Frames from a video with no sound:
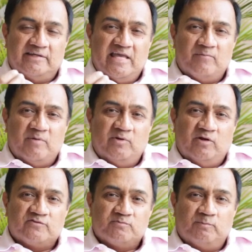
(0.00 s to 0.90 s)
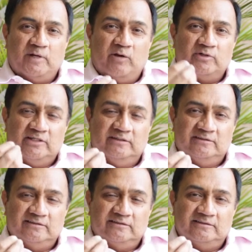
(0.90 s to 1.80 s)
capable of sprouting
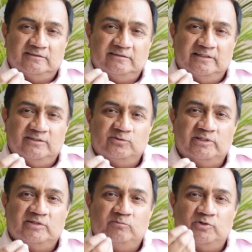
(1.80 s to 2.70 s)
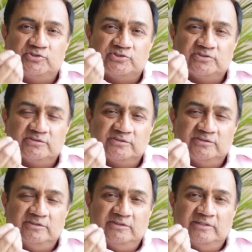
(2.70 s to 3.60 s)
into a little bush.
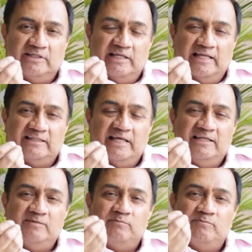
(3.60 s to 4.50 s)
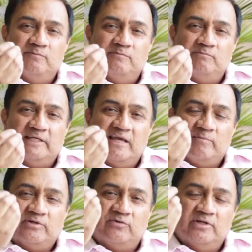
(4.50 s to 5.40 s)
And then he
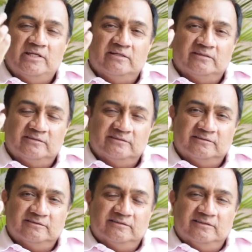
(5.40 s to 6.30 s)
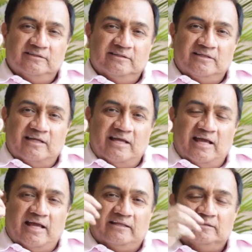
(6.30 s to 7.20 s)
became a tree.
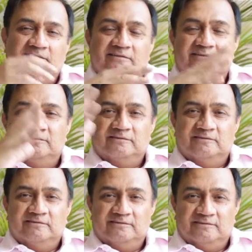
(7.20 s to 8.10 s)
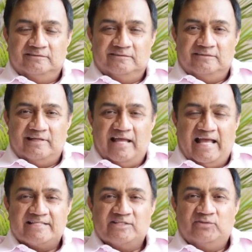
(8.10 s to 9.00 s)
And
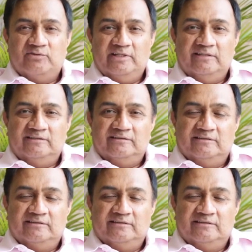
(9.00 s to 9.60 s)
as a tree,